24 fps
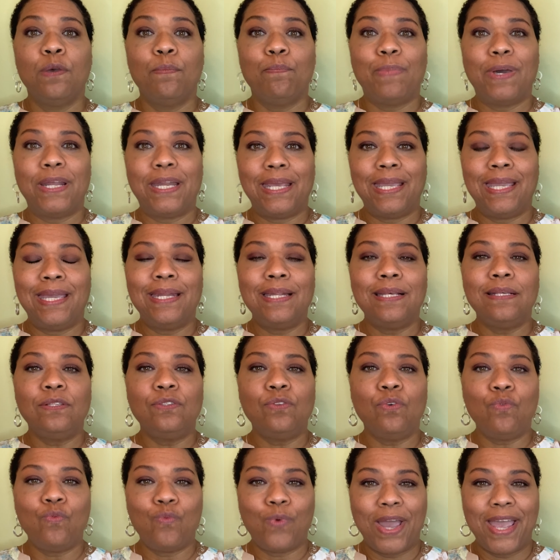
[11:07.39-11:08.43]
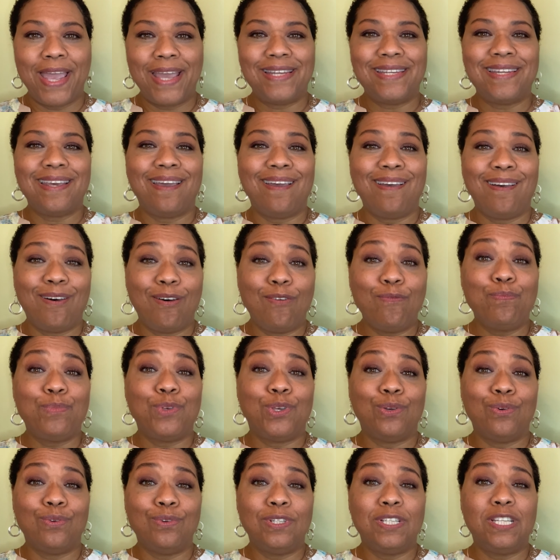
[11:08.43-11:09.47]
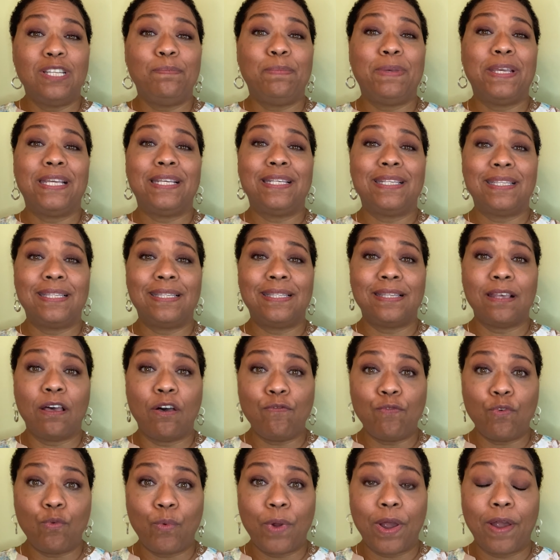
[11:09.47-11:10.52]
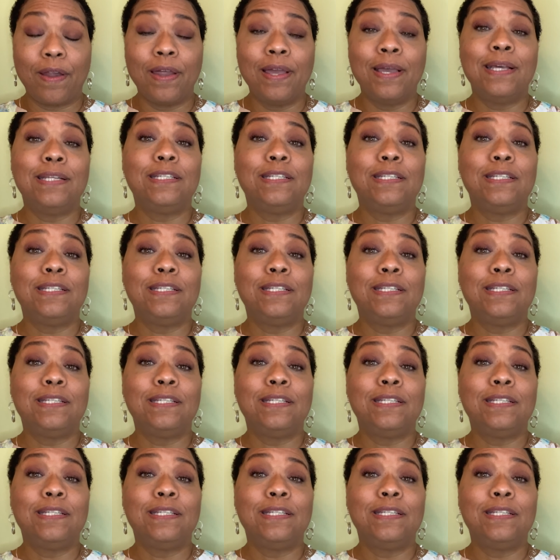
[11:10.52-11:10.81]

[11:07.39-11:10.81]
But it is a way to help you to be self-aware,